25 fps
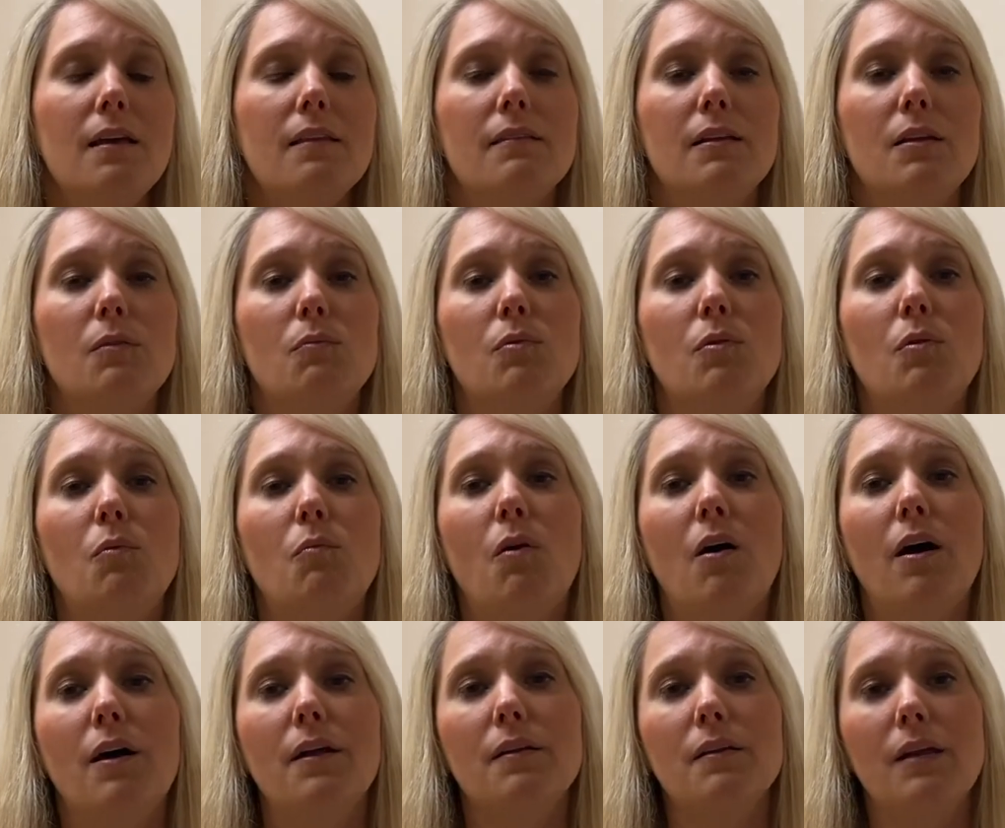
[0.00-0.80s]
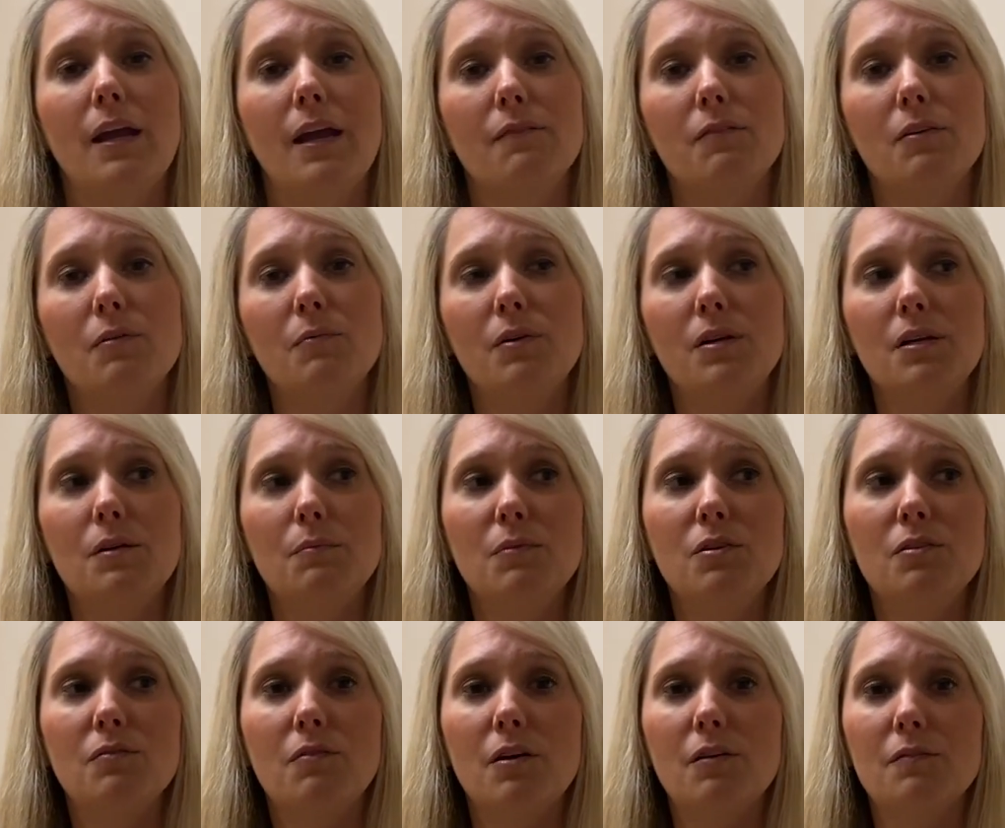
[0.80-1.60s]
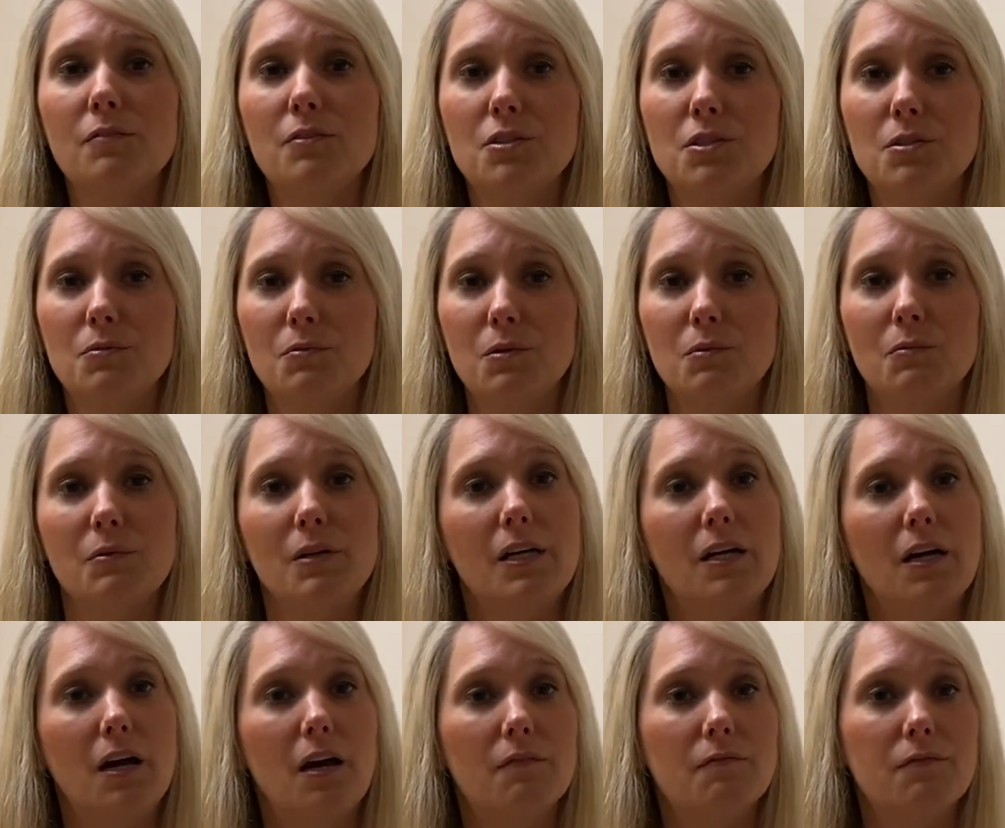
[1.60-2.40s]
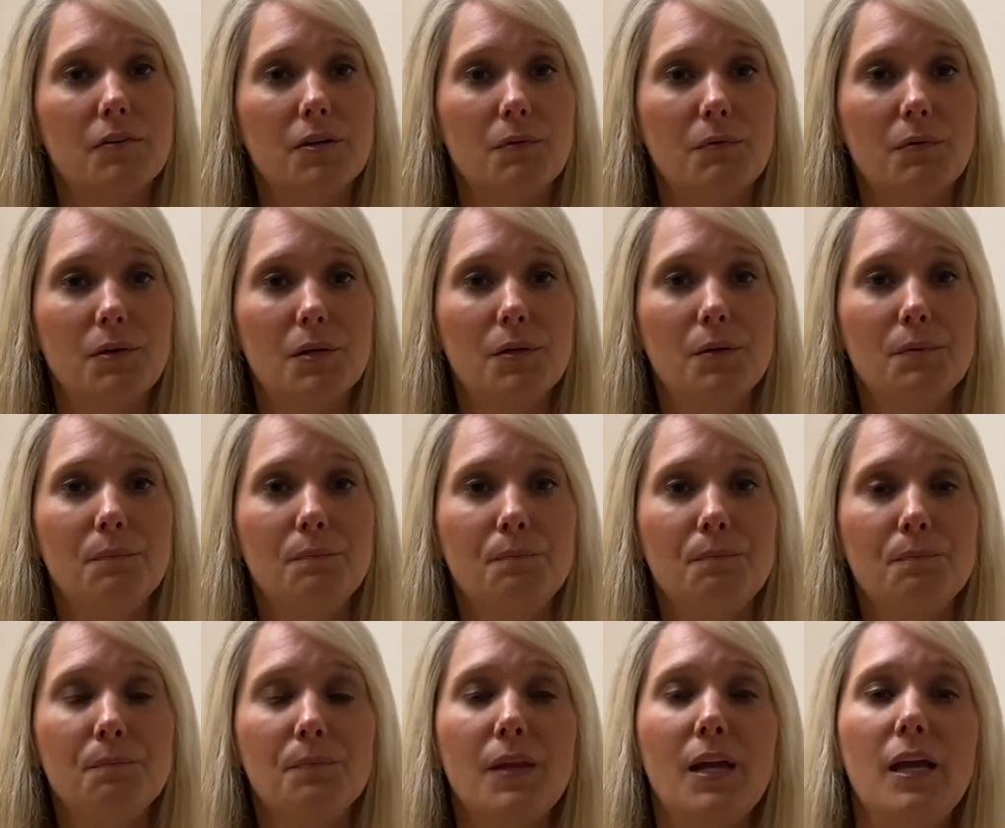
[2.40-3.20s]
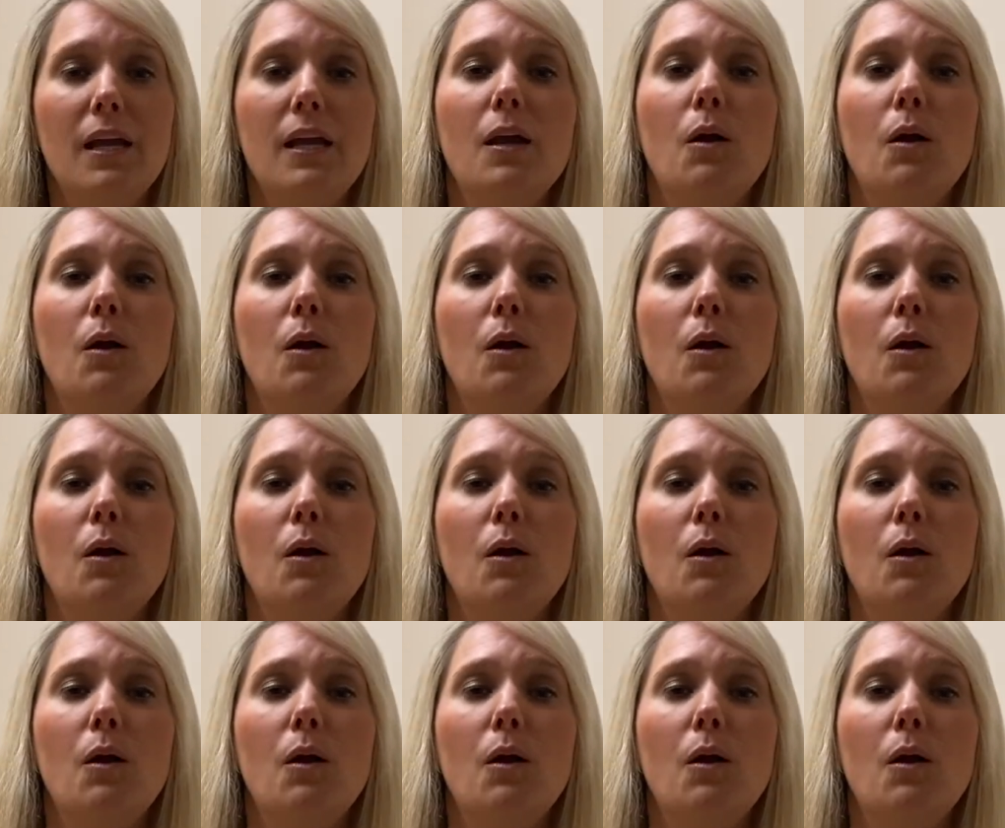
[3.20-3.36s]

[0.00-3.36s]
then we'll want everyone to move over to a recovery room.